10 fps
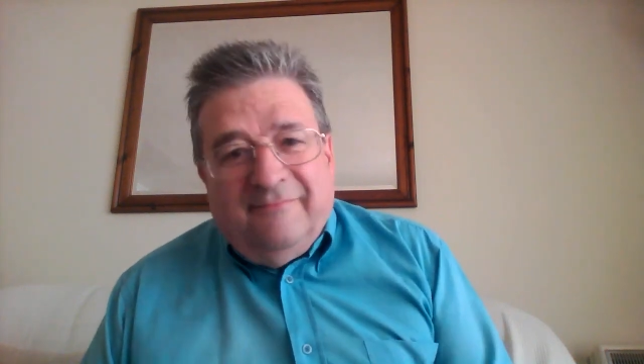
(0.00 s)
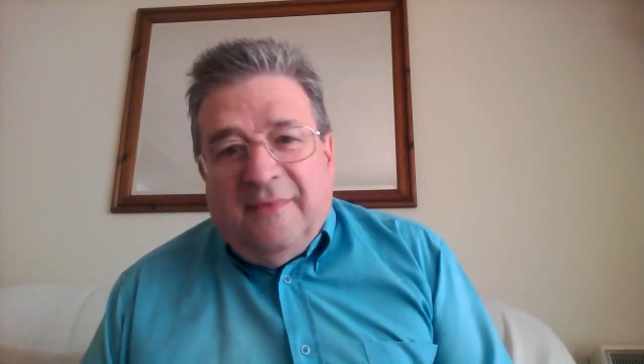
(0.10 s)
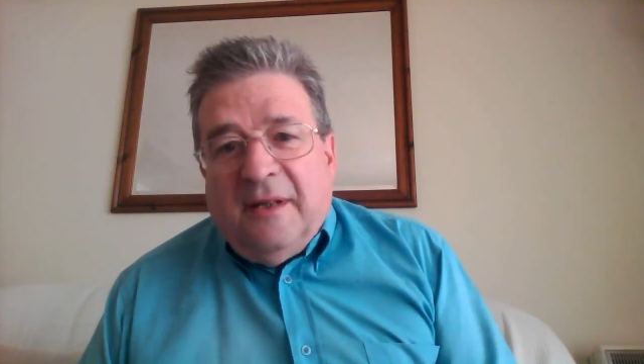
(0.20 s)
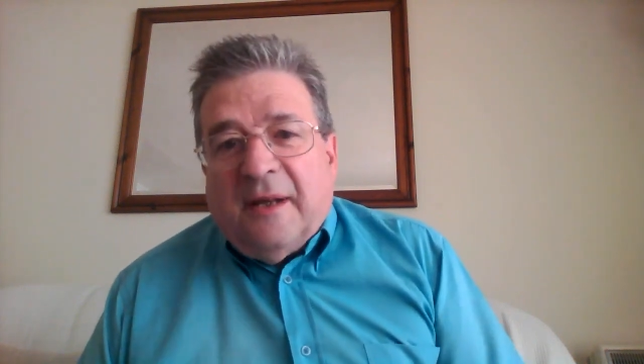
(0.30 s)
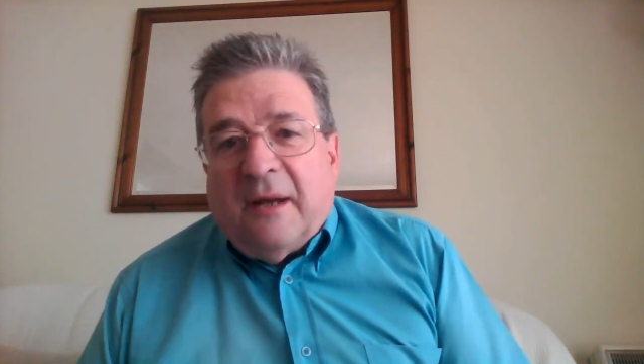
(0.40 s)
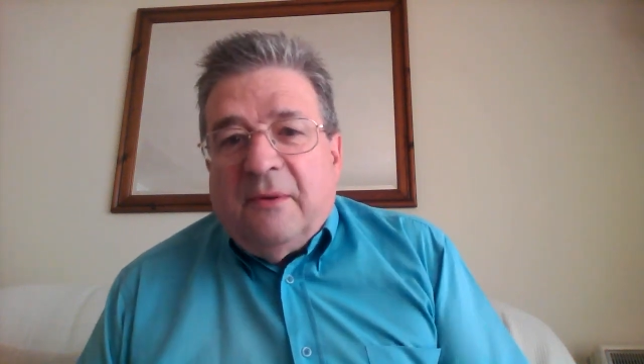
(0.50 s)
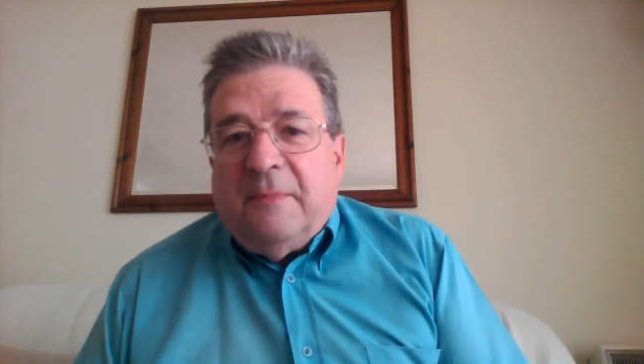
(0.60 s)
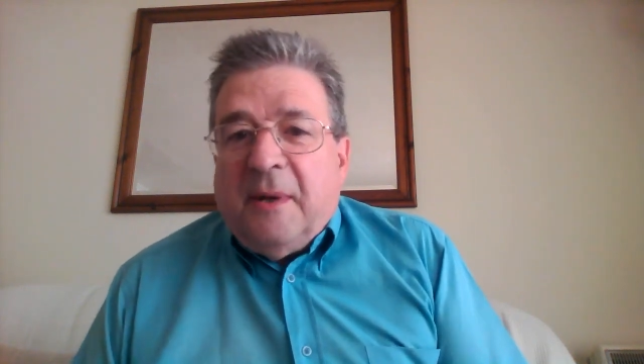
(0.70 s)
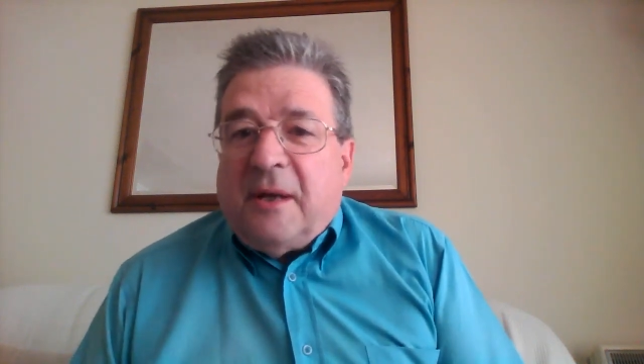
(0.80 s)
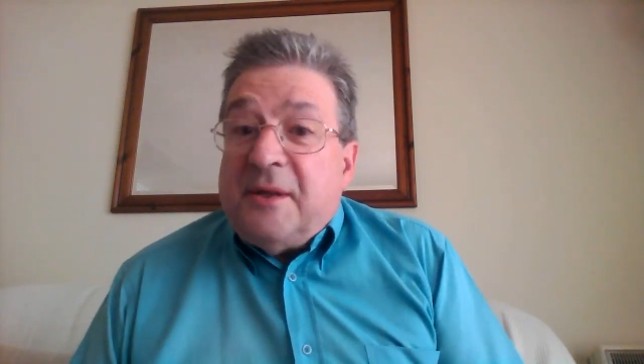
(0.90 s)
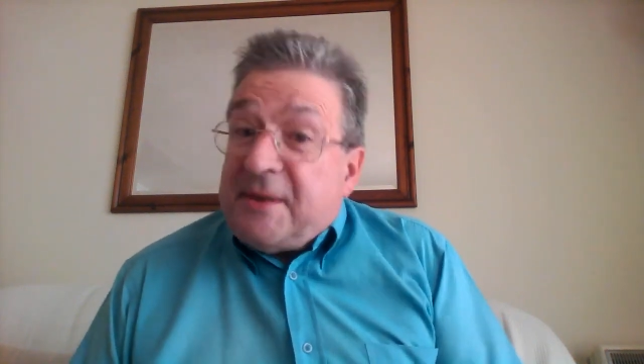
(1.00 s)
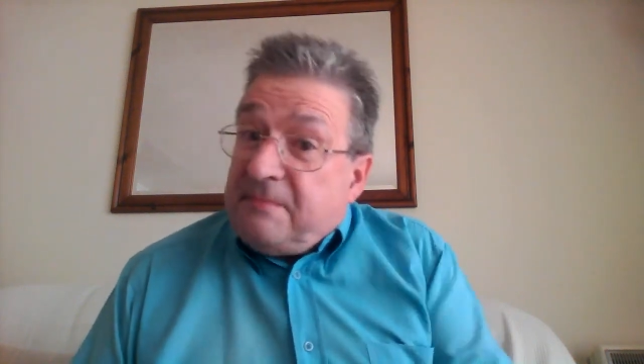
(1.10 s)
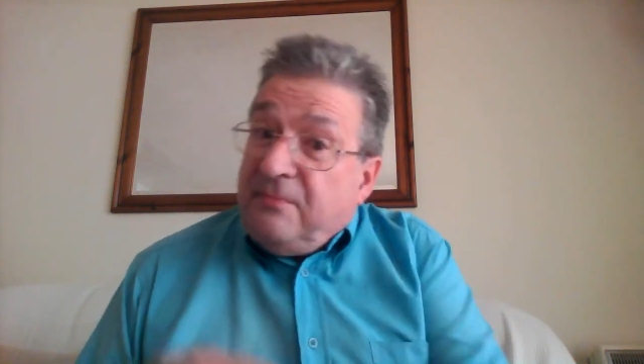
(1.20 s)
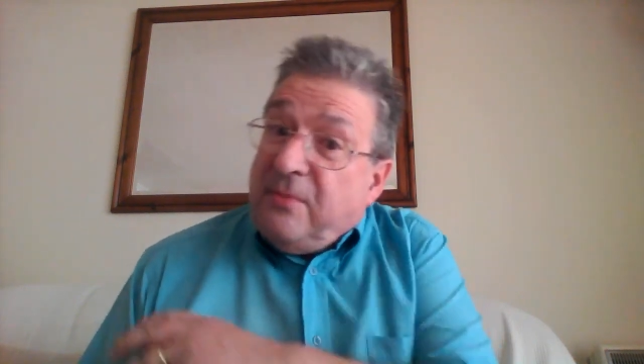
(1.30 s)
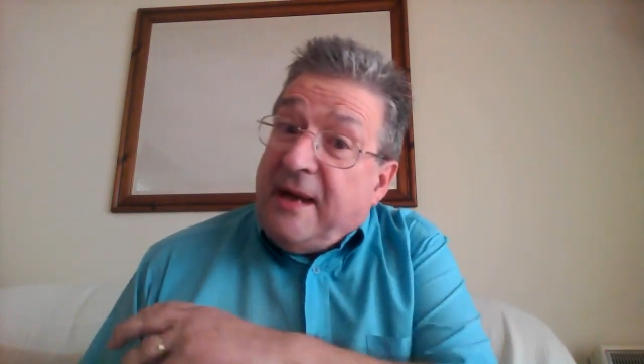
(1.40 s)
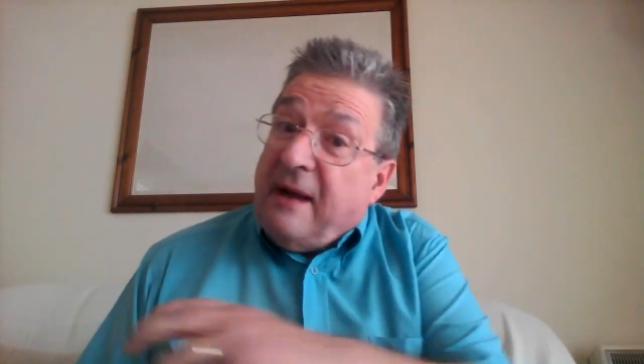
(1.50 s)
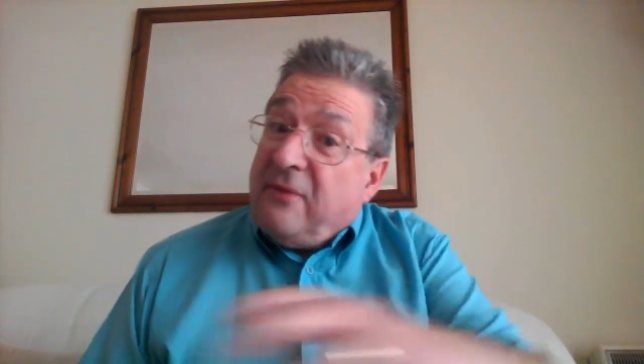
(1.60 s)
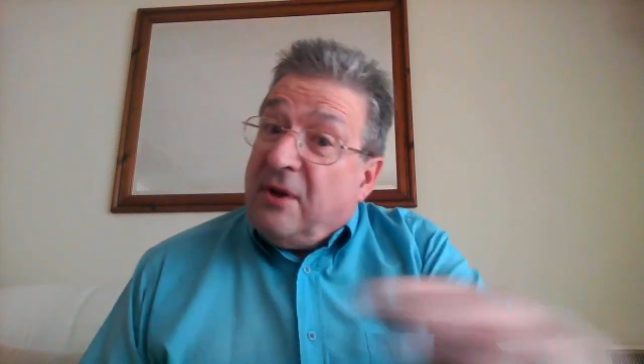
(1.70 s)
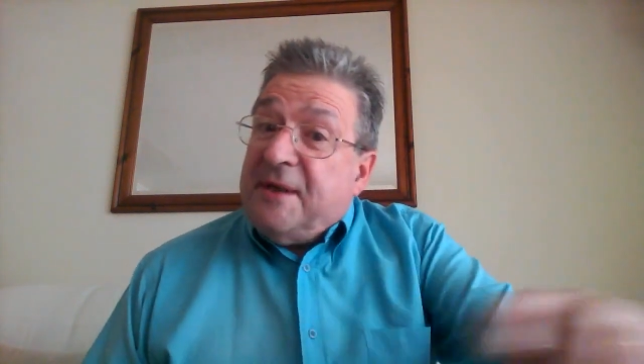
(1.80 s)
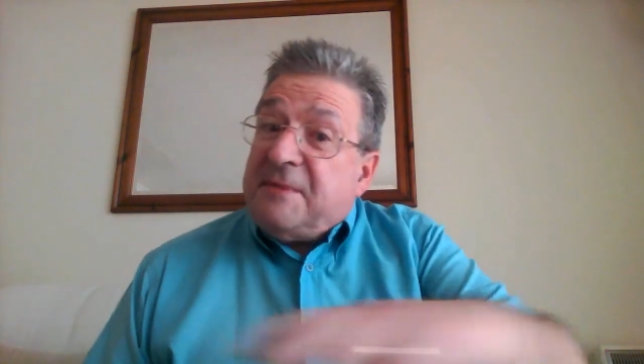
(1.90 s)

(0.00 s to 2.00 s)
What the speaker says: you know, because we had got this